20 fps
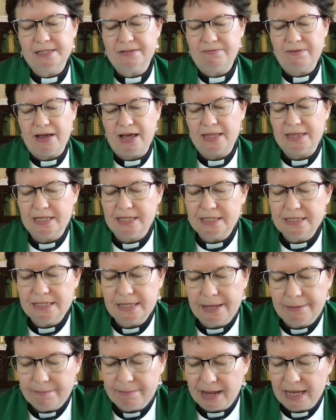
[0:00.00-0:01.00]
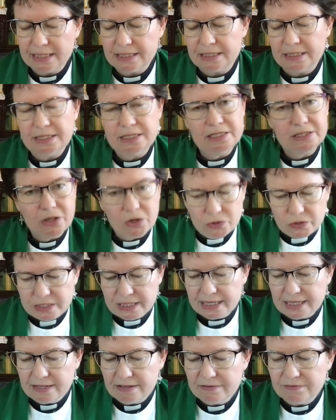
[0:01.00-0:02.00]
fathers, and masters, those
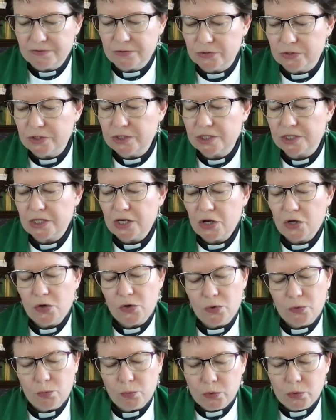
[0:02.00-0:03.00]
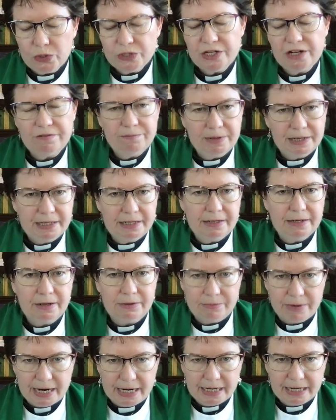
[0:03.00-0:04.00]
evils would have been
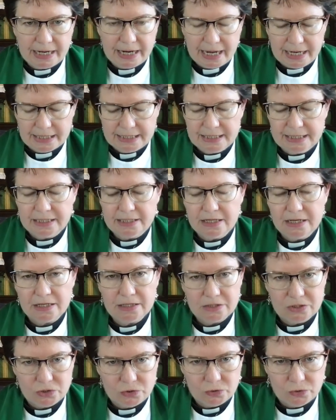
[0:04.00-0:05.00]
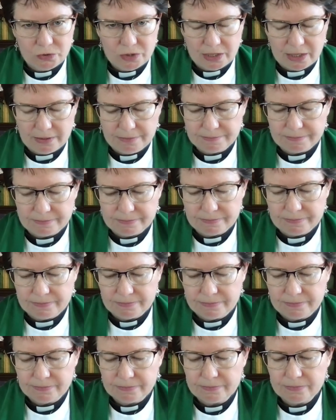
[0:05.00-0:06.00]
eradicated sooner.
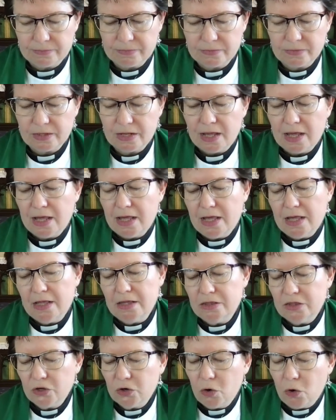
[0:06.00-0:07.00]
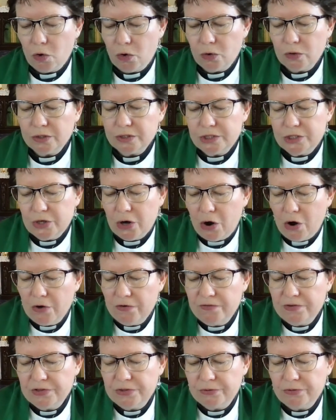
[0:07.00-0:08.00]
The call to
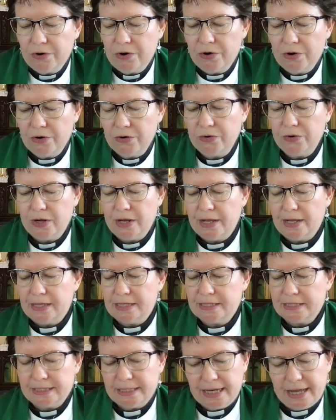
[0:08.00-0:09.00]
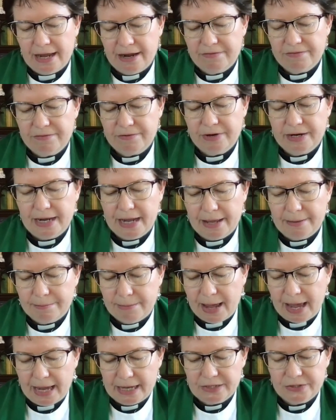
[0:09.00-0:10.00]
overthrow slavery and
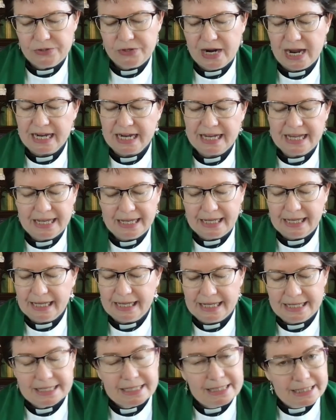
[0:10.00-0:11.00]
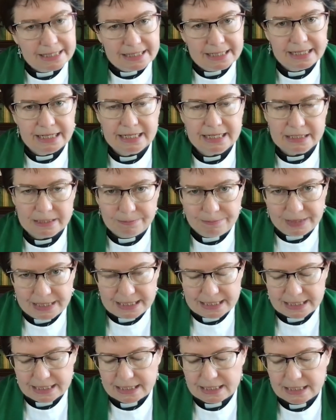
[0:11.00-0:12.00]
patriarchy isn't
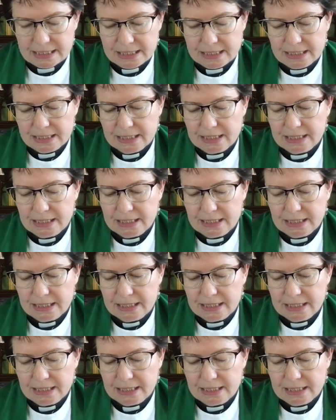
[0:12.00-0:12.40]
explicit